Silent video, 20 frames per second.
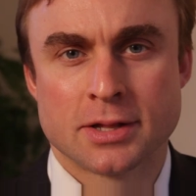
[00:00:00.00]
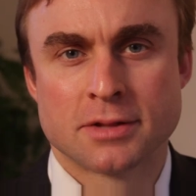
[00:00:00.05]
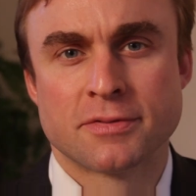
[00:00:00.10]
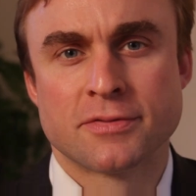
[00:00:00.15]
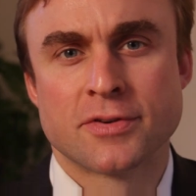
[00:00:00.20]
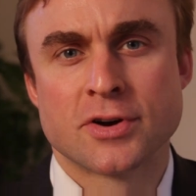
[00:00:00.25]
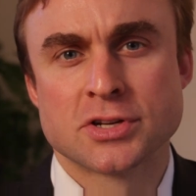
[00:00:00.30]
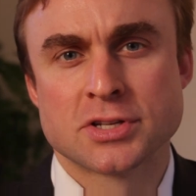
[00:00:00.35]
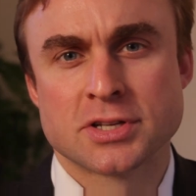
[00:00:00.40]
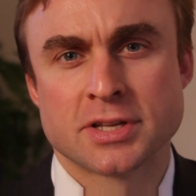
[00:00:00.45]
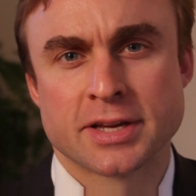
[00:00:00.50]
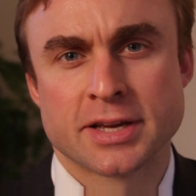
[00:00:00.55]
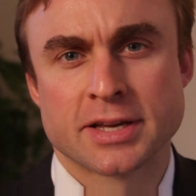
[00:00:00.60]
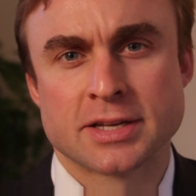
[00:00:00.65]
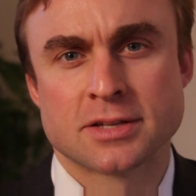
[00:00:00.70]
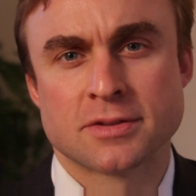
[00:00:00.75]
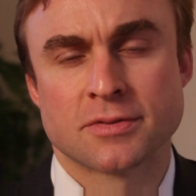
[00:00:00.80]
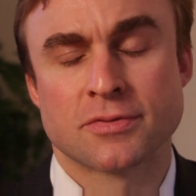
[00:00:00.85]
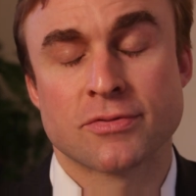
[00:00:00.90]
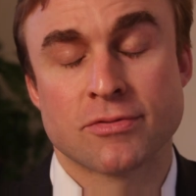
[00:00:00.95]
think the first thing
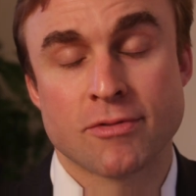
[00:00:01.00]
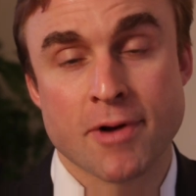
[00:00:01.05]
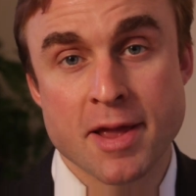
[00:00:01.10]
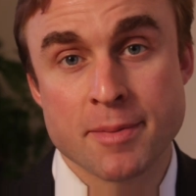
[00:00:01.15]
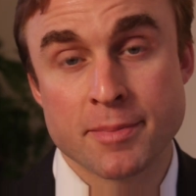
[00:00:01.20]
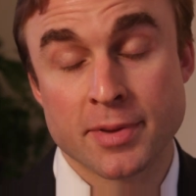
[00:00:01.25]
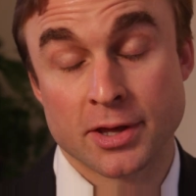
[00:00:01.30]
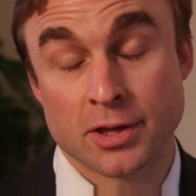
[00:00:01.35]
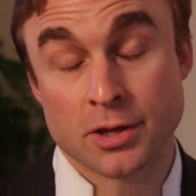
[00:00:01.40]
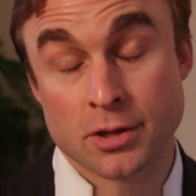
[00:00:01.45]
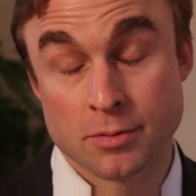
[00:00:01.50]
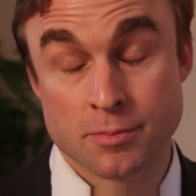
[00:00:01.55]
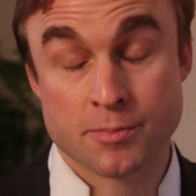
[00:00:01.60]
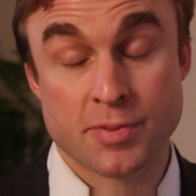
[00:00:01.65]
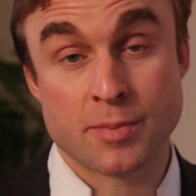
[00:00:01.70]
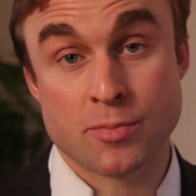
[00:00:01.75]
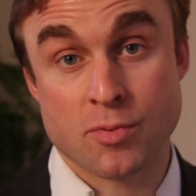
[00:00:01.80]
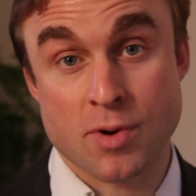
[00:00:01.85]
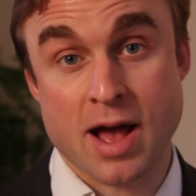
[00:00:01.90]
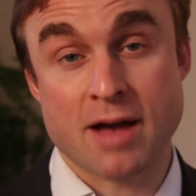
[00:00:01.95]
is the framing
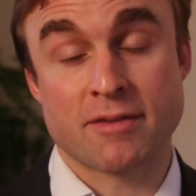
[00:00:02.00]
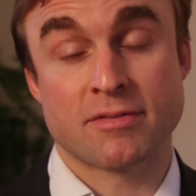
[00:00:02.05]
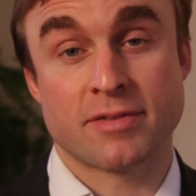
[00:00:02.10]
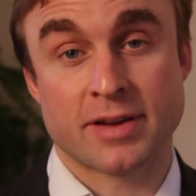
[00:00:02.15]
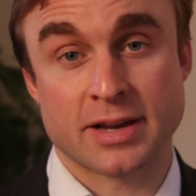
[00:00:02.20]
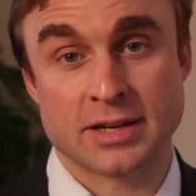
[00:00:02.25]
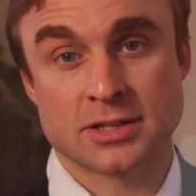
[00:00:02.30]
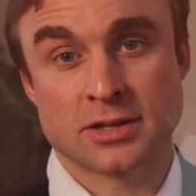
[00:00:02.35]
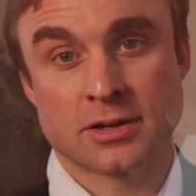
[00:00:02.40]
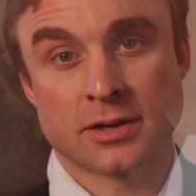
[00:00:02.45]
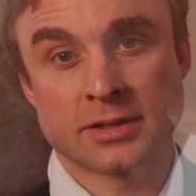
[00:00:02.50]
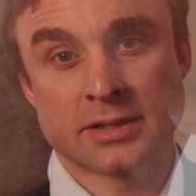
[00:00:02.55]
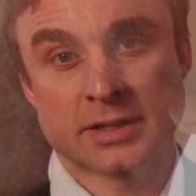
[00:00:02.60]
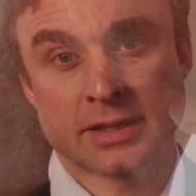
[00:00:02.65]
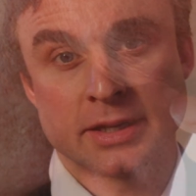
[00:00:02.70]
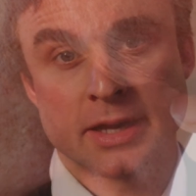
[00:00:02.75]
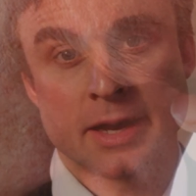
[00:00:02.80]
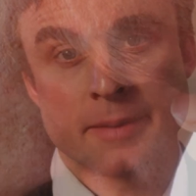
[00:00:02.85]
people have of anxiety.